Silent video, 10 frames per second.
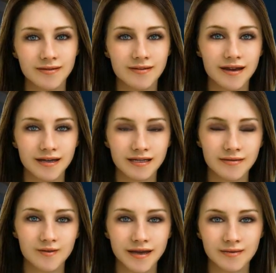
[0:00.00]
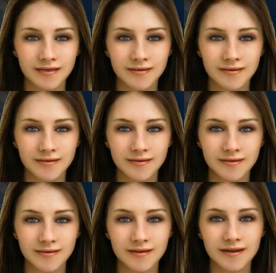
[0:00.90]
Poisonous plants.
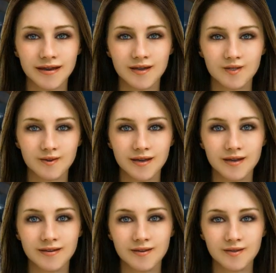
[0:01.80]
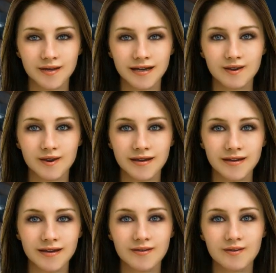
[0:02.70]
Care should be taken when
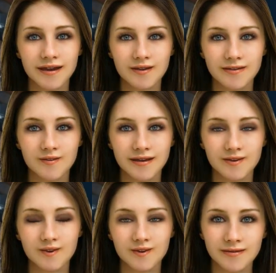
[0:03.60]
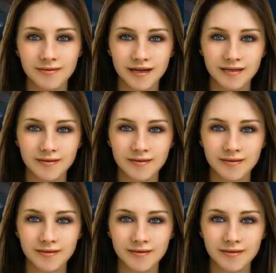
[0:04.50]
consuming any unknown plant in the wilderness.